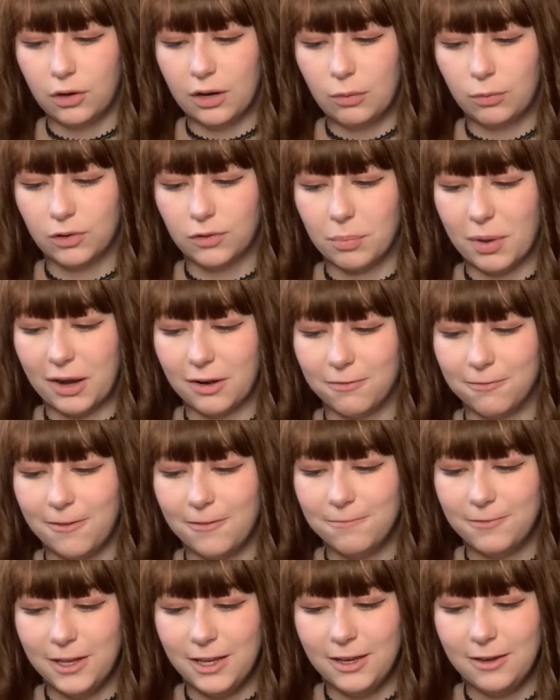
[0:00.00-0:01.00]
It was about a
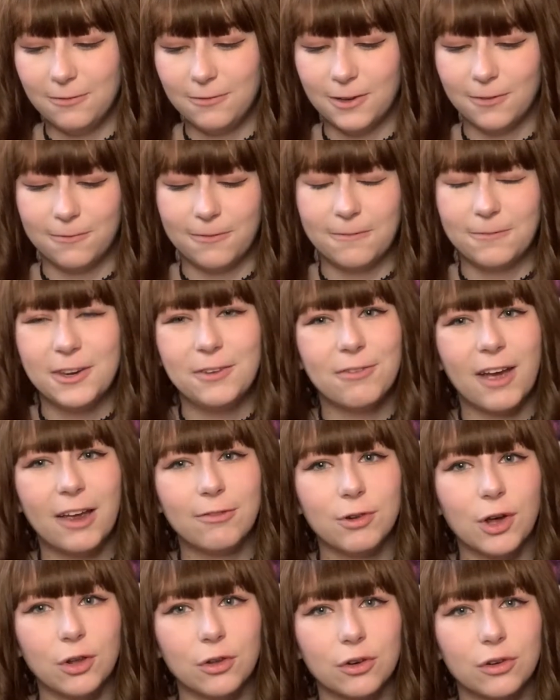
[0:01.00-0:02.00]
$50 to
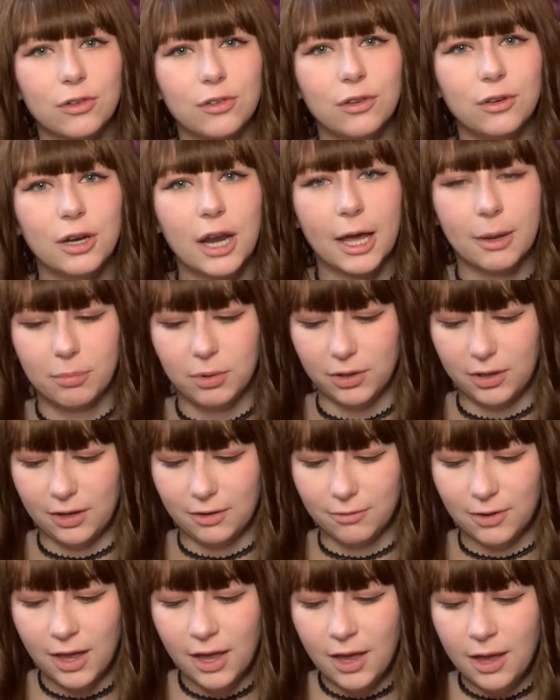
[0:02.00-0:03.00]
$55 suit, I
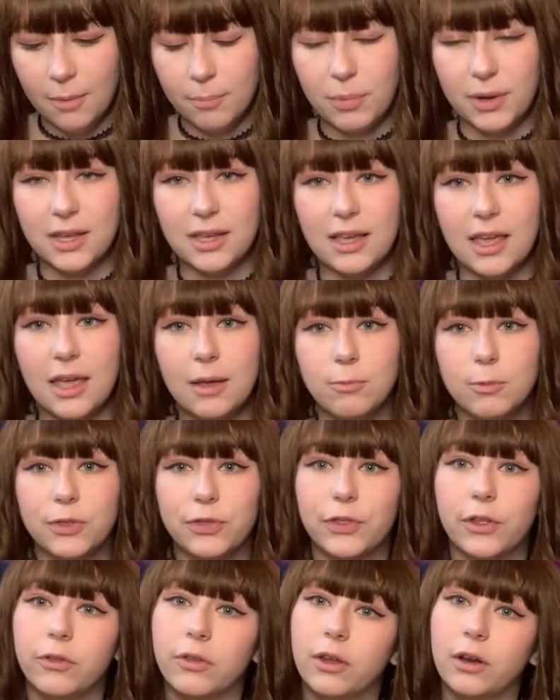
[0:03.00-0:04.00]
believe, but it came with
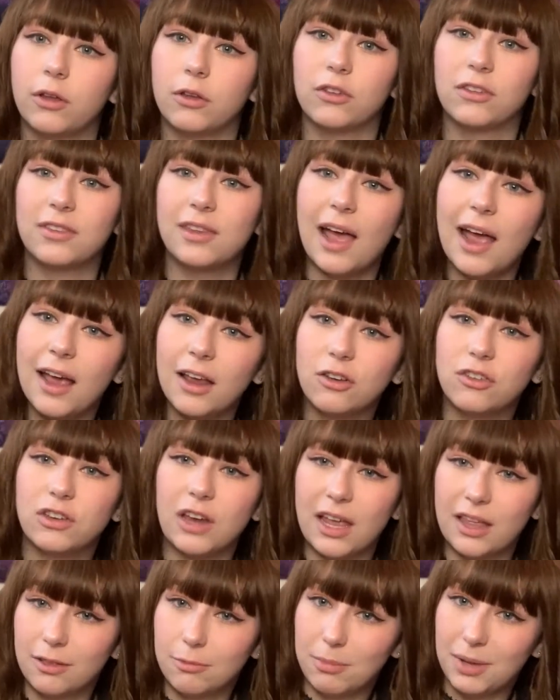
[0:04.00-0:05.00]
the little sash
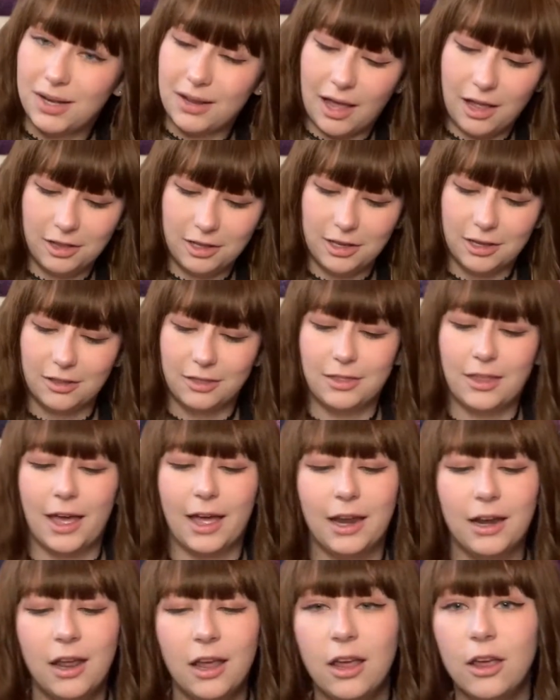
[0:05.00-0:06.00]
and medallion
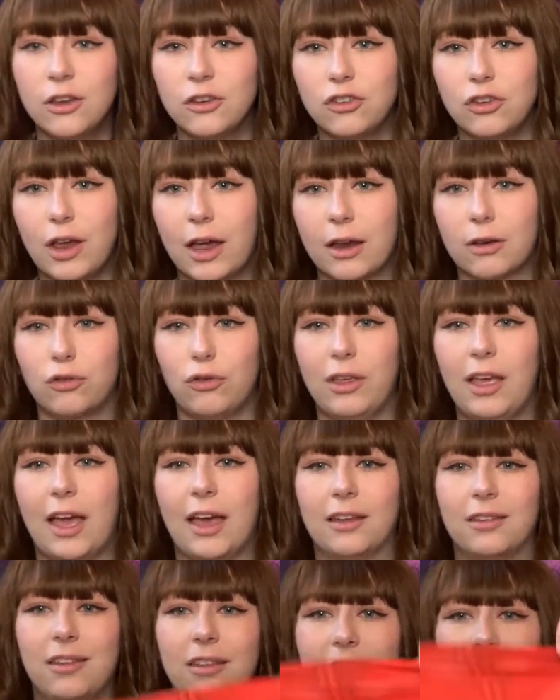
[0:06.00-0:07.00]
that she actually has in